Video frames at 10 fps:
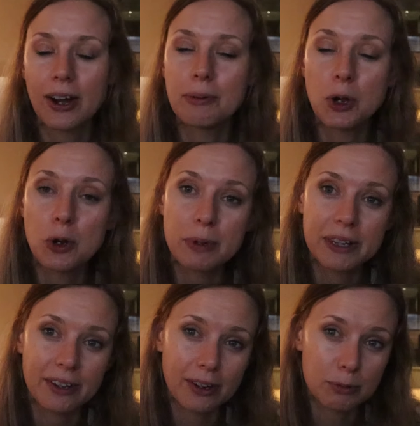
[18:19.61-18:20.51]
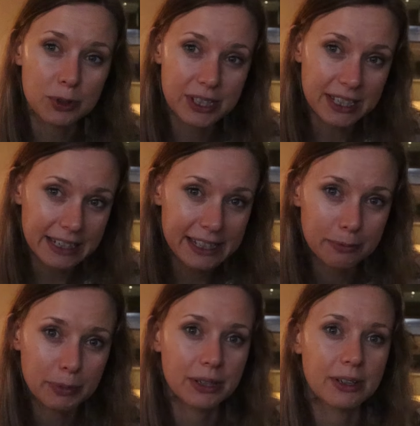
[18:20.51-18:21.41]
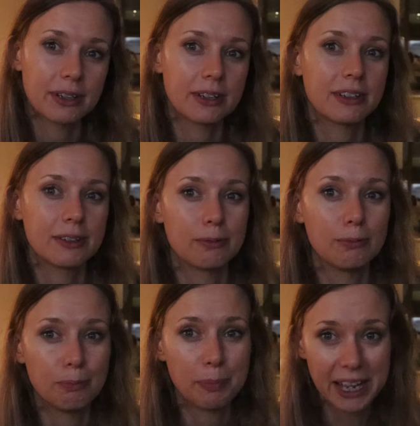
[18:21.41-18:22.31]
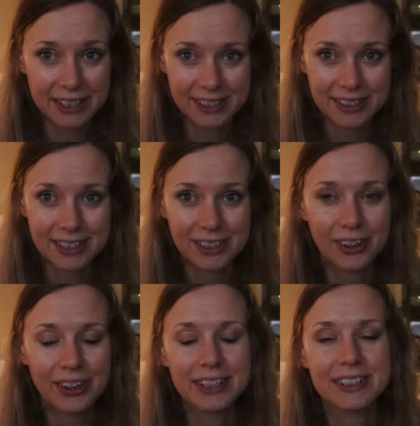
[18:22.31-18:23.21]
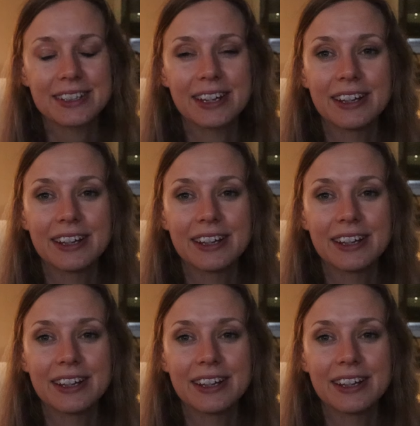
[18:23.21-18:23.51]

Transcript: I'm hoping that I will sleep better tonight.